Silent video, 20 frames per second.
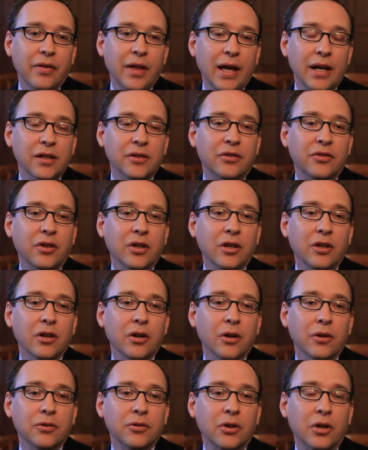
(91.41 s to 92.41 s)
That is,
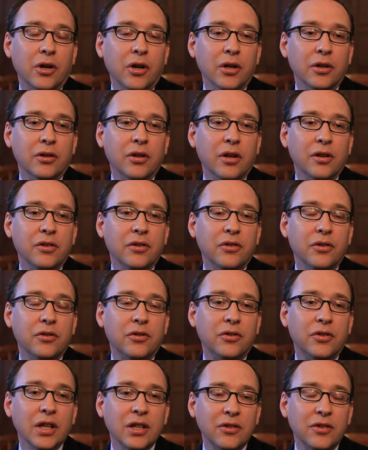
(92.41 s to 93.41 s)
CEOs earned
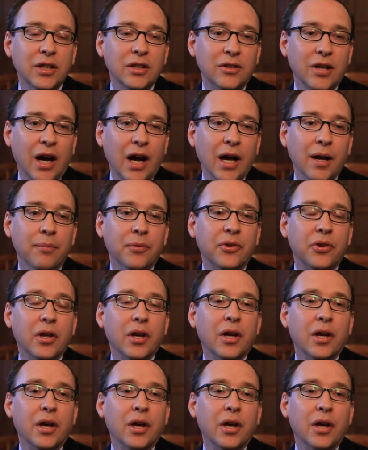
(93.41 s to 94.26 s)
60 times